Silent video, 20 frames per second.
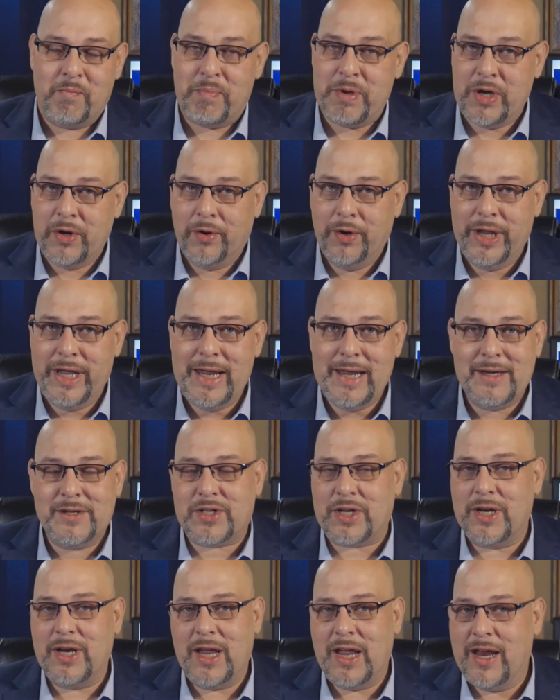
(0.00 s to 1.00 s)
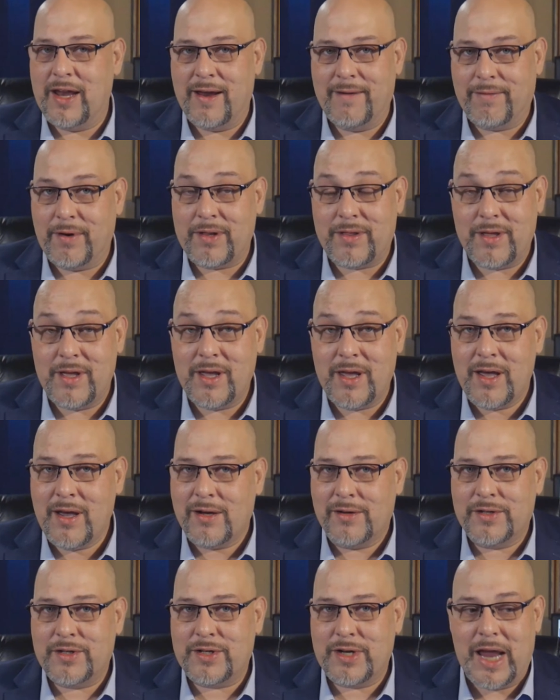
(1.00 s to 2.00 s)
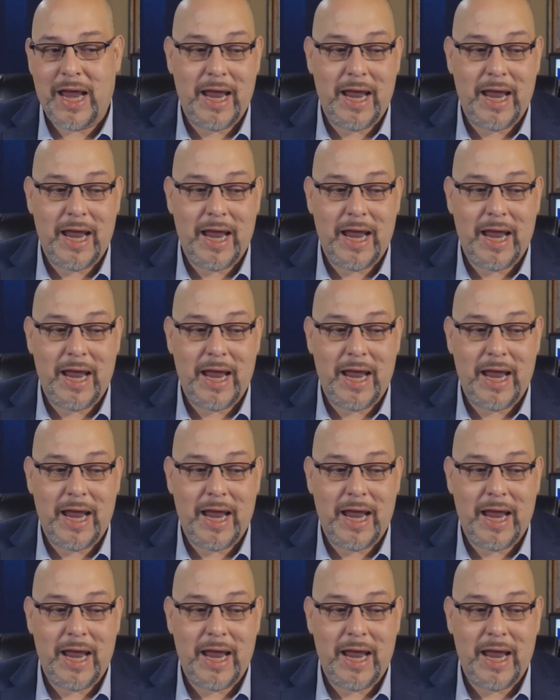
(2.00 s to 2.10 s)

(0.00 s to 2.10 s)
buildings and, and everything else.